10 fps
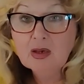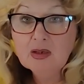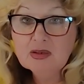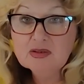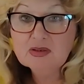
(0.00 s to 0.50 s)

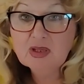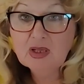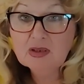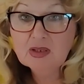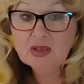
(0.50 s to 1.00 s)
It's
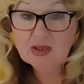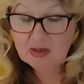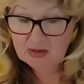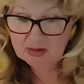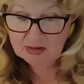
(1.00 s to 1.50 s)

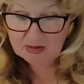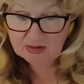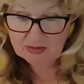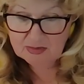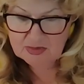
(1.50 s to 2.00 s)
the
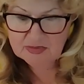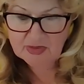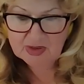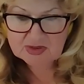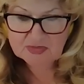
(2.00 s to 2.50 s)

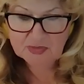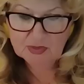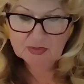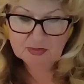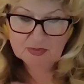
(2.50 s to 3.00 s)
device
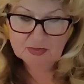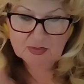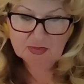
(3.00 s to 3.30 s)
for